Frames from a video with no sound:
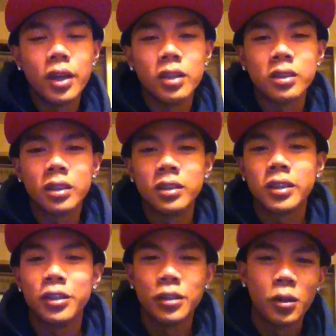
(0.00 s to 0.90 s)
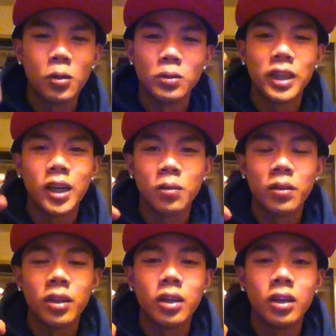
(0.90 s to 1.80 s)
It's going to tell you to hold down
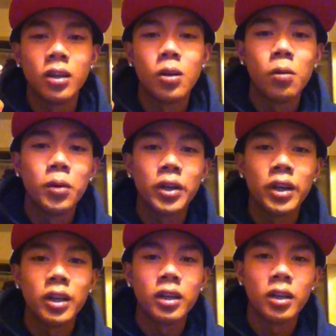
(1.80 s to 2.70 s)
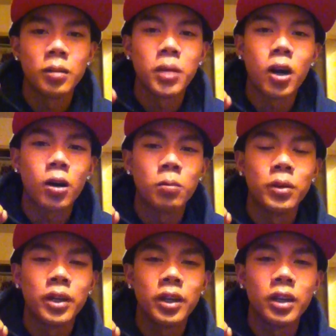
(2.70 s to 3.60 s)
the uh, home button and then power
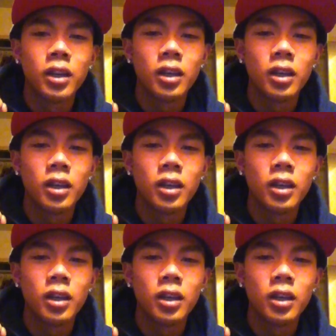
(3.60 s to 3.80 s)
button